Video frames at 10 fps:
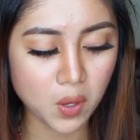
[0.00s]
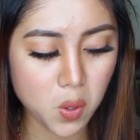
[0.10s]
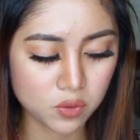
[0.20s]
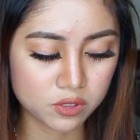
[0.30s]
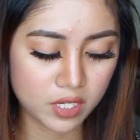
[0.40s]

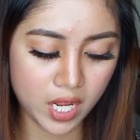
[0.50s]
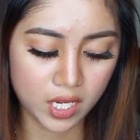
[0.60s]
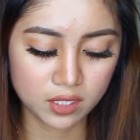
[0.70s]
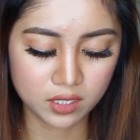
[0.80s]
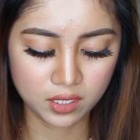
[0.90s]
owned
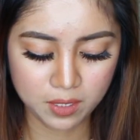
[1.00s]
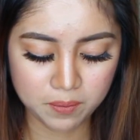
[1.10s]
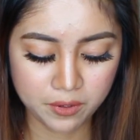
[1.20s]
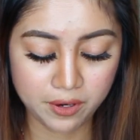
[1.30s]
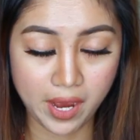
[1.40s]
a
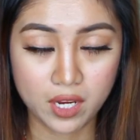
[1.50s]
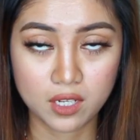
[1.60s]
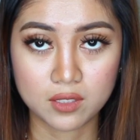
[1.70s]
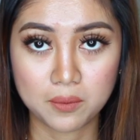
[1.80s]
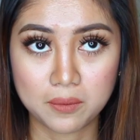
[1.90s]
lip
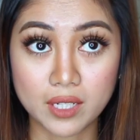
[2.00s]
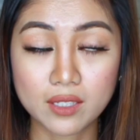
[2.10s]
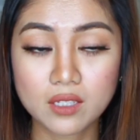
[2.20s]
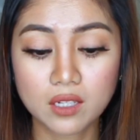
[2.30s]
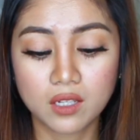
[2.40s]
crayon
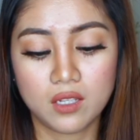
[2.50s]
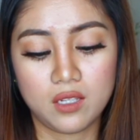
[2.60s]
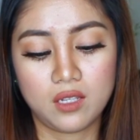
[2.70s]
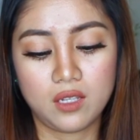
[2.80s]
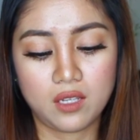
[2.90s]
with
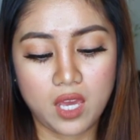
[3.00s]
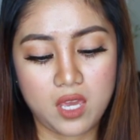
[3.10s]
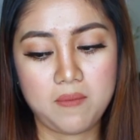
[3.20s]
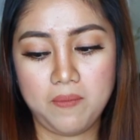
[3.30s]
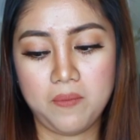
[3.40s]

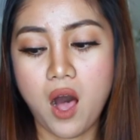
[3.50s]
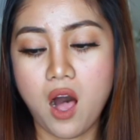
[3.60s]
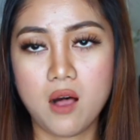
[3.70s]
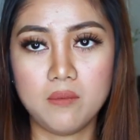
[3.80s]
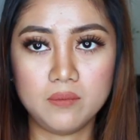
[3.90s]
a
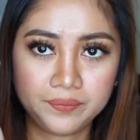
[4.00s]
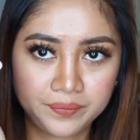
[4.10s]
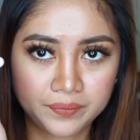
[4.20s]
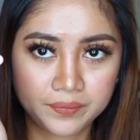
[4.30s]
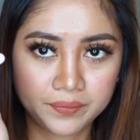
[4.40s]
balm
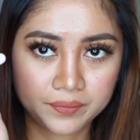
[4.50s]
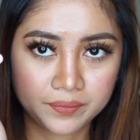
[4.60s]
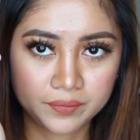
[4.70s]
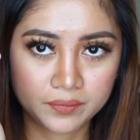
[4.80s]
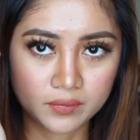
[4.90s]

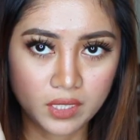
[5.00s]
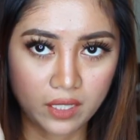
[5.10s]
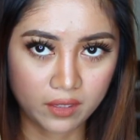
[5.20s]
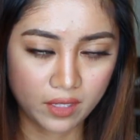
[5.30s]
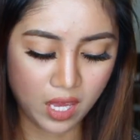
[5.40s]

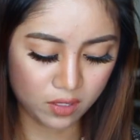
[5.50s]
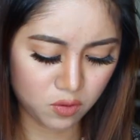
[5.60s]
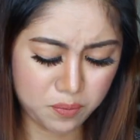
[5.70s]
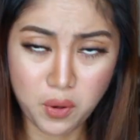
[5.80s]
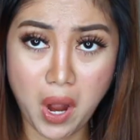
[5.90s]
like that,
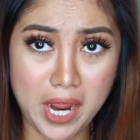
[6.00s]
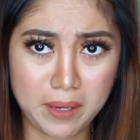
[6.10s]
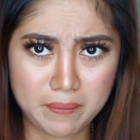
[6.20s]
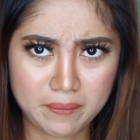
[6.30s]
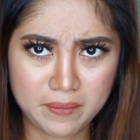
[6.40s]
or
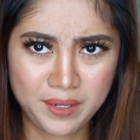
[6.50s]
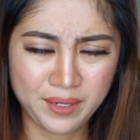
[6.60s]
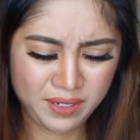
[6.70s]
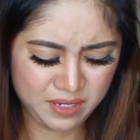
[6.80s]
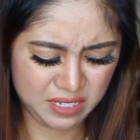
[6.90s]
prime
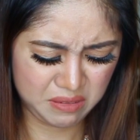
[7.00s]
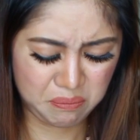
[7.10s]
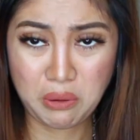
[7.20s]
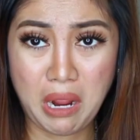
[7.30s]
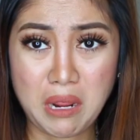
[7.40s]

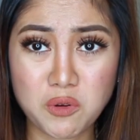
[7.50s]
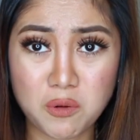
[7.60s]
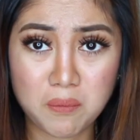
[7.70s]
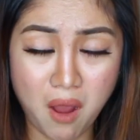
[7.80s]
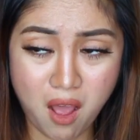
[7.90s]

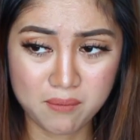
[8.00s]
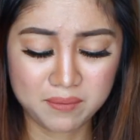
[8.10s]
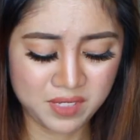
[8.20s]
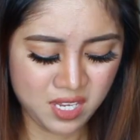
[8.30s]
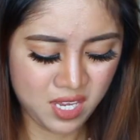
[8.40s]
or
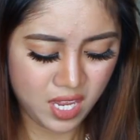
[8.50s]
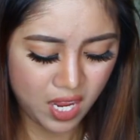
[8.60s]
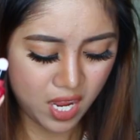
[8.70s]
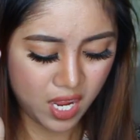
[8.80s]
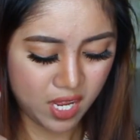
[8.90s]
balm.
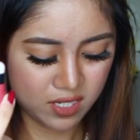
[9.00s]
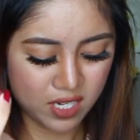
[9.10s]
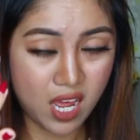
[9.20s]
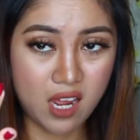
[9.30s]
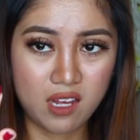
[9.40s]
And
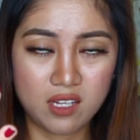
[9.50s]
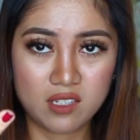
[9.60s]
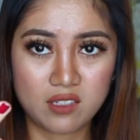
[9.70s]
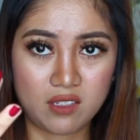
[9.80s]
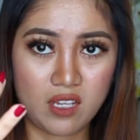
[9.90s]
yeah,
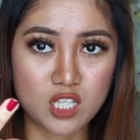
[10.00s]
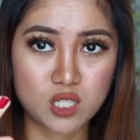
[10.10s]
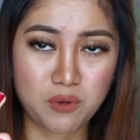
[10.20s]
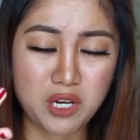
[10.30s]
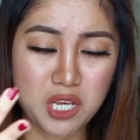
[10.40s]

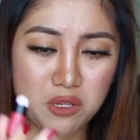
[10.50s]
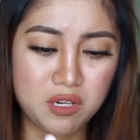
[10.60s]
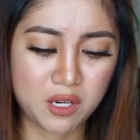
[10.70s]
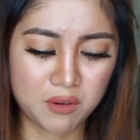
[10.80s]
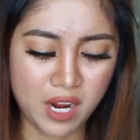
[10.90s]
it's pretty
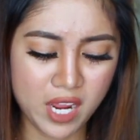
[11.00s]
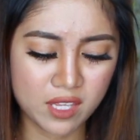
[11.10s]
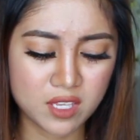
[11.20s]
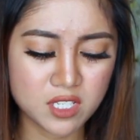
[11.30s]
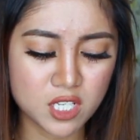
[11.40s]
unique,
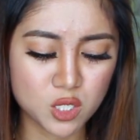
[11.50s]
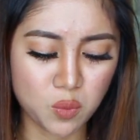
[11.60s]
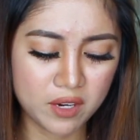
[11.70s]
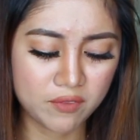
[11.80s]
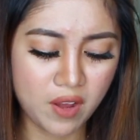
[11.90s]
right? This is
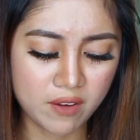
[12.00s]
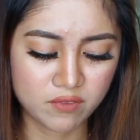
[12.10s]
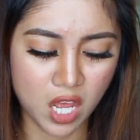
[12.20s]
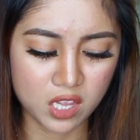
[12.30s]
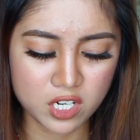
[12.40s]

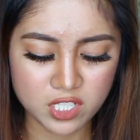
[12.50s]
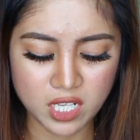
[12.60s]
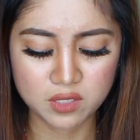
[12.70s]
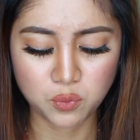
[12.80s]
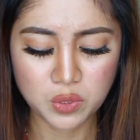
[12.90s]
$25,
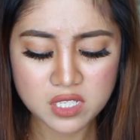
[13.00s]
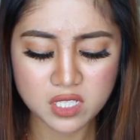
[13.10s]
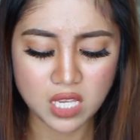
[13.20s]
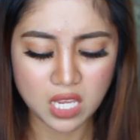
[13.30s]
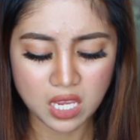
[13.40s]
and we'll
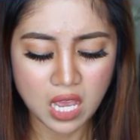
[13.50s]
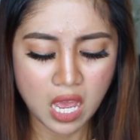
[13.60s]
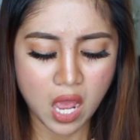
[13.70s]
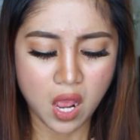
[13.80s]
see